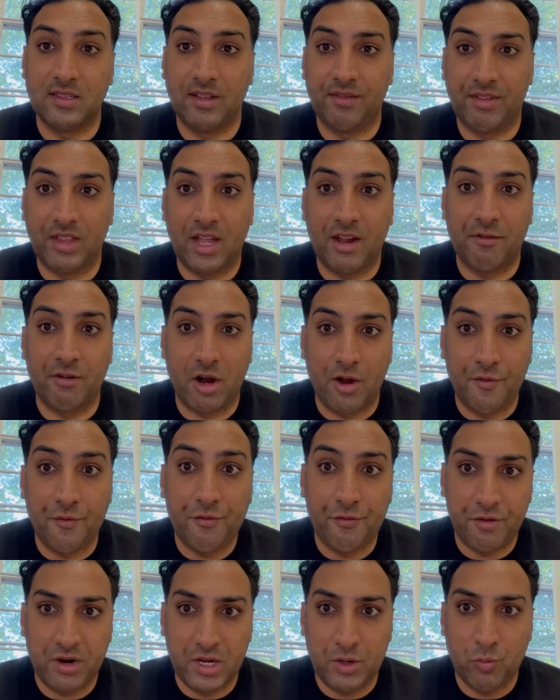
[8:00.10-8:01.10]
of their own
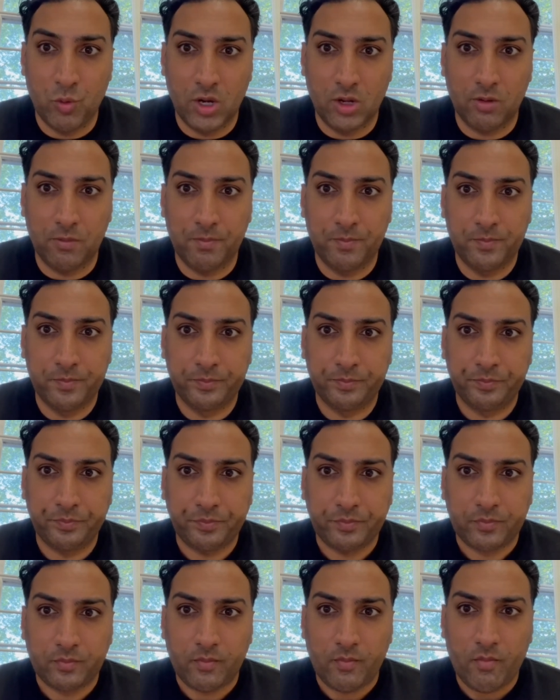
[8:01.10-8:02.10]
free will.
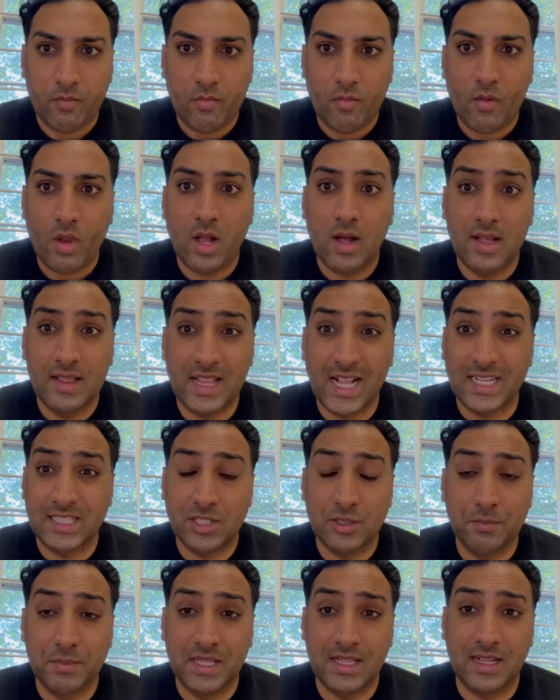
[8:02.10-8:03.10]
And that's
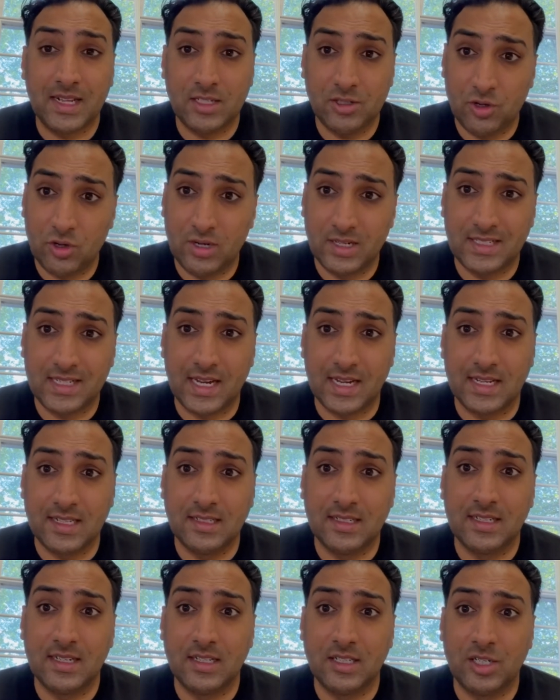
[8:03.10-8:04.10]
something that you've got to take
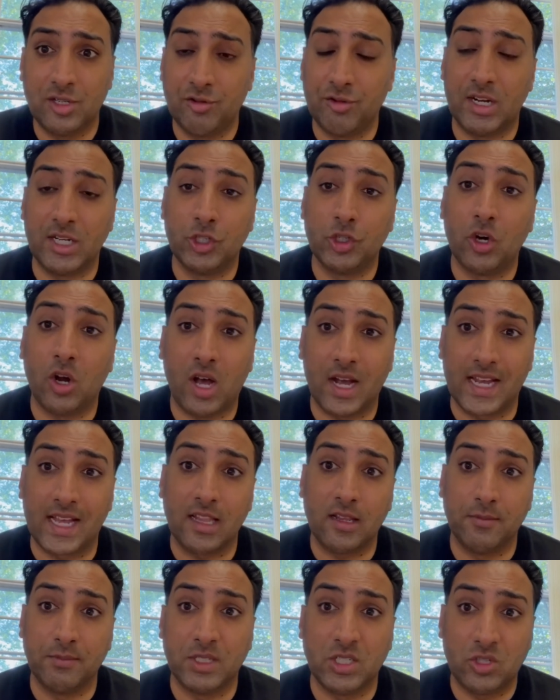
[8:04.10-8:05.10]
into consideration. I get
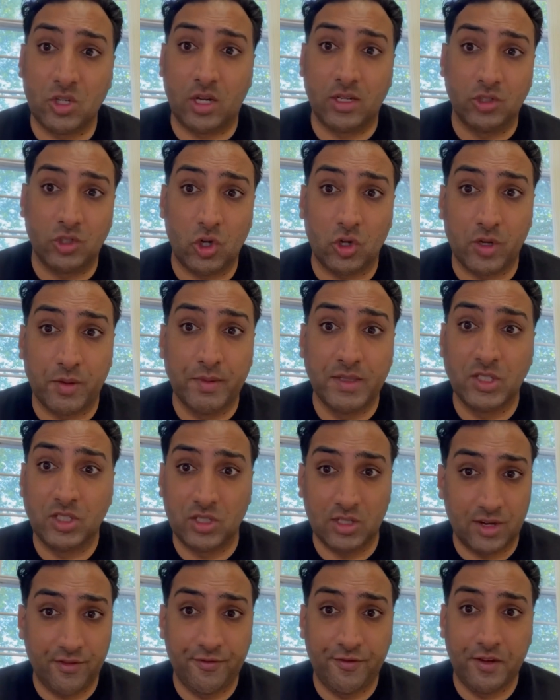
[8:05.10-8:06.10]
them to sign documents
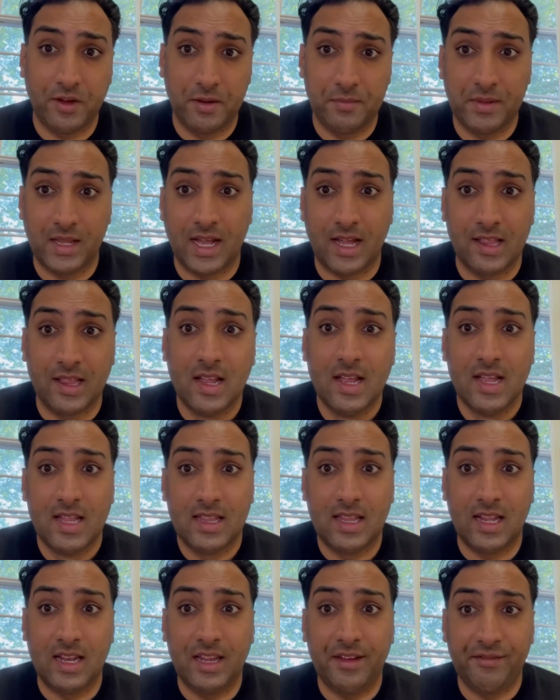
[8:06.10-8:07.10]
to confirm that
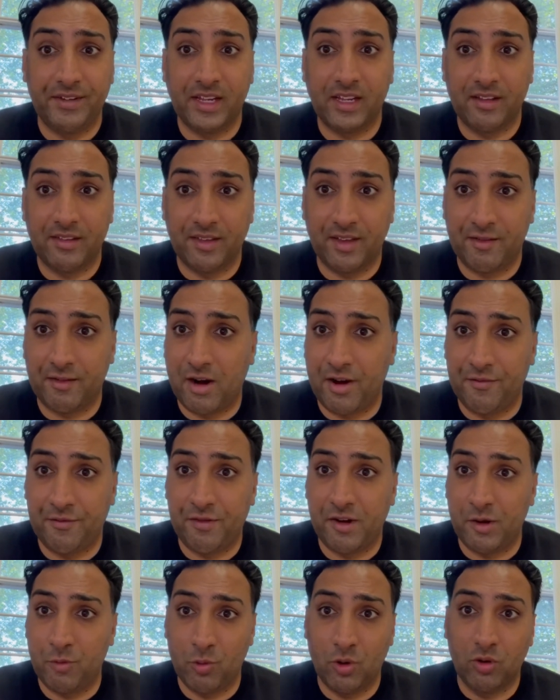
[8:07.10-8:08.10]
they're leaving of their own
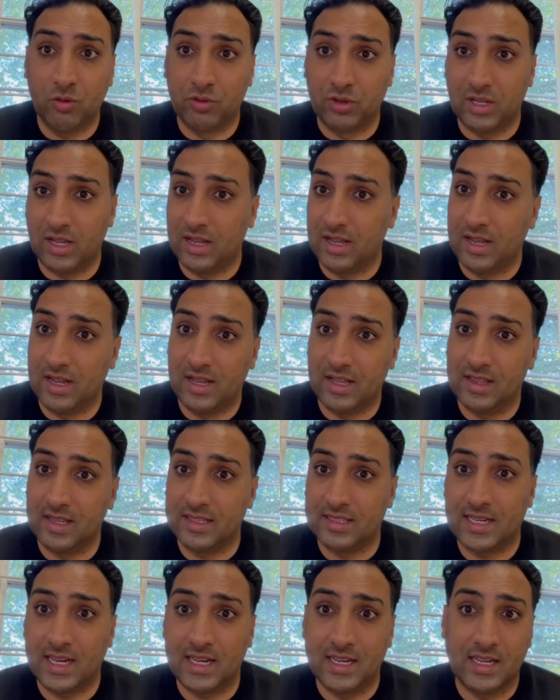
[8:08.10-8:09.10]
free will. They're
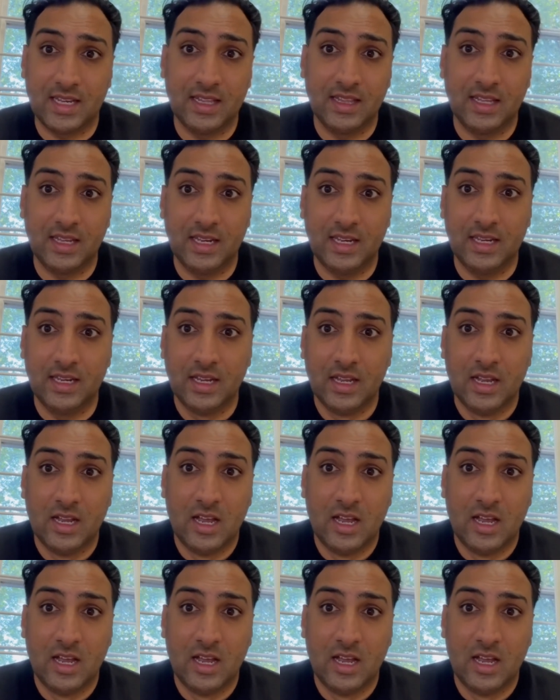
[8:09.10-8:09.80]
taking the